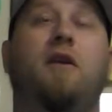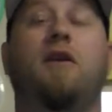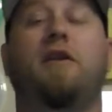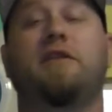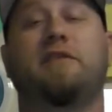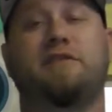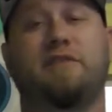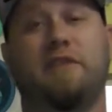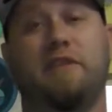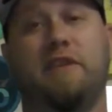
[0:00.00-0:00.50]

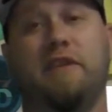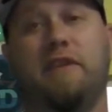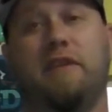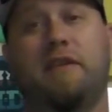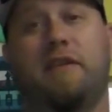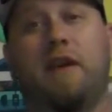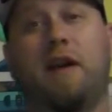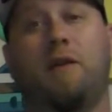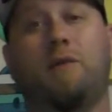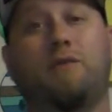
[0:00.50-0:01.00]

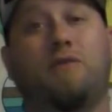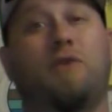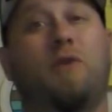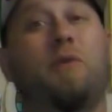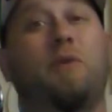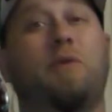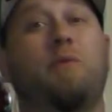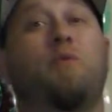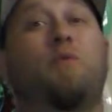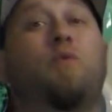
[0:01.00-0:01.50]
honestly, I was
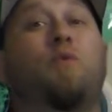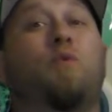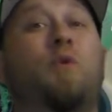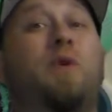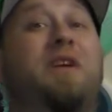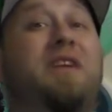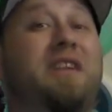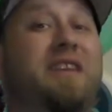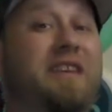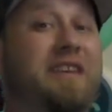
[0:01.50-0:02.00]
only
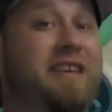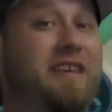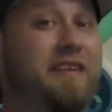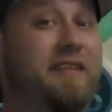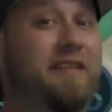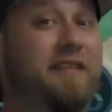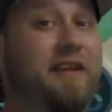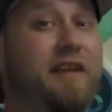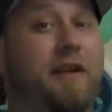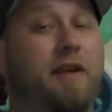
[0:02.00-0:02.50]
really
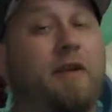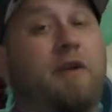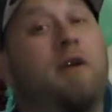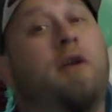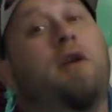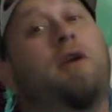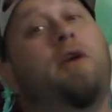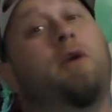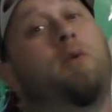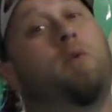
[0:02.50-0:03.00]
getting there
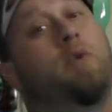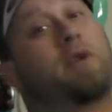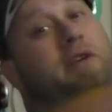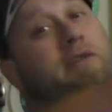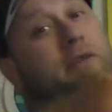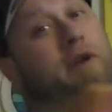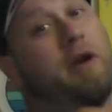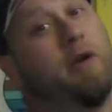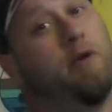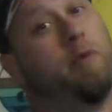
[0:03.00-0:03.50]

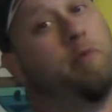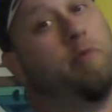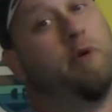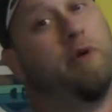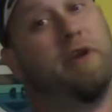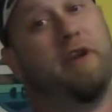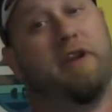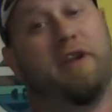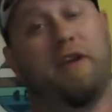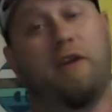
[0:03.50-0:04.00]
whenever I would
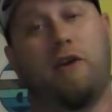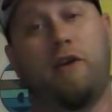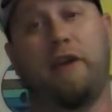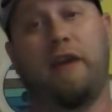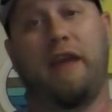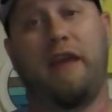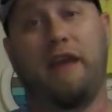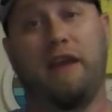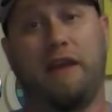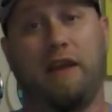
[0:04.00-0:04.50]
put it on
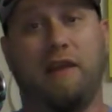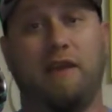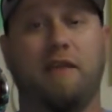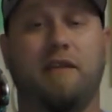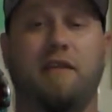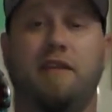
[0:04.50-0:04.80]
any.